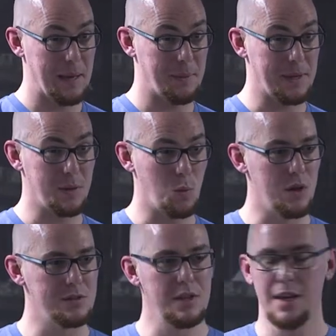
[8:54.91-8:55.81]
happening
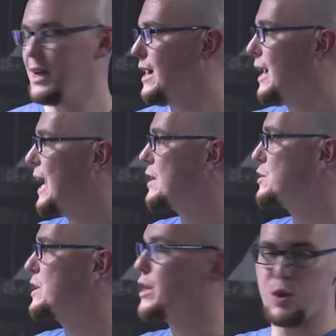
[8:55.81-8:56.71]
was
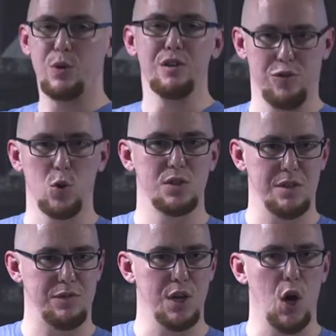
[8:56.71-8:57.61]
actually three or four
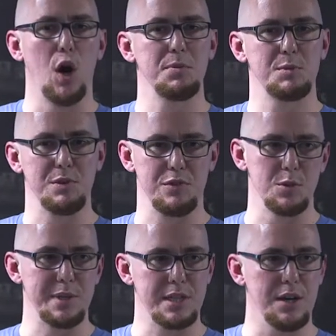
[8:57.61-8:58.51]
different hops
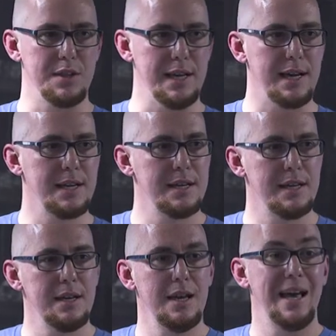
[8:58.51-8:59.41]
before we got there.
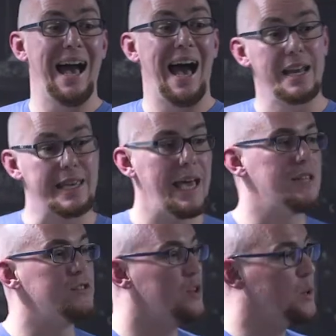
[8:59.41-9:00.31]
And
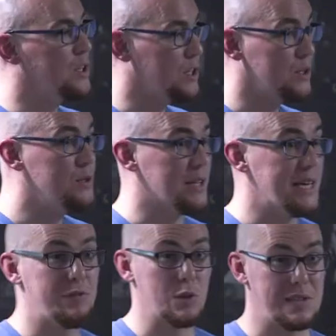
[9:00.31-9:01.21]
again, to a user,
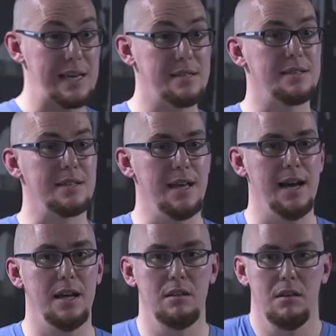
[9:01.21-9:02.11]
if you're testing
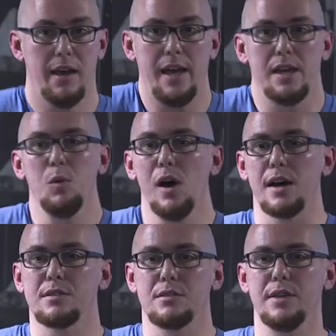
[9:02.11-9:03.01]
that, hey, it
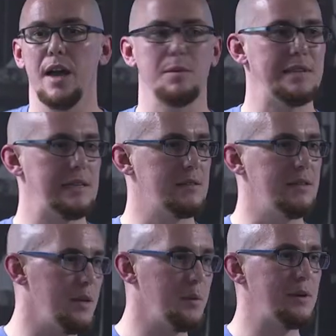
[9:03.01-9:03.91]
works. Yeah, we
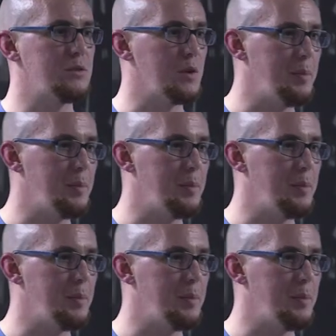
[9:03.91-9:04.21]
tested it, we went to a